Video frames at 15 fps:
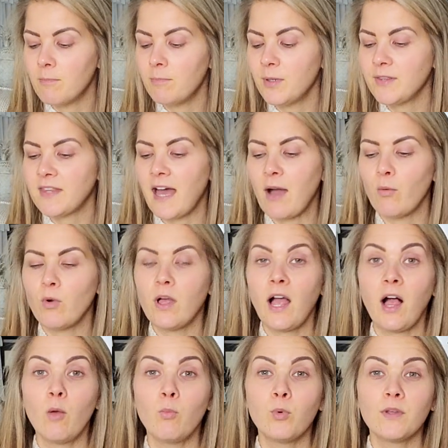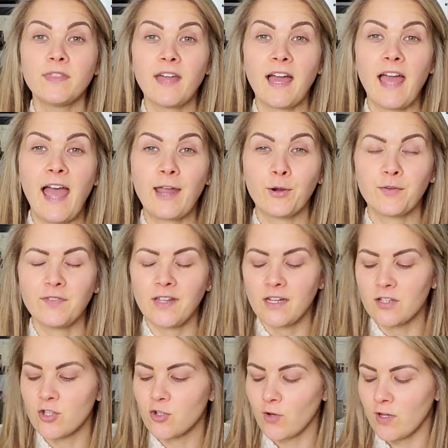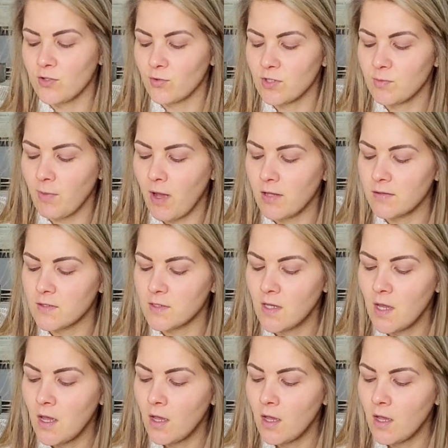but that will help with that aggravated stress response.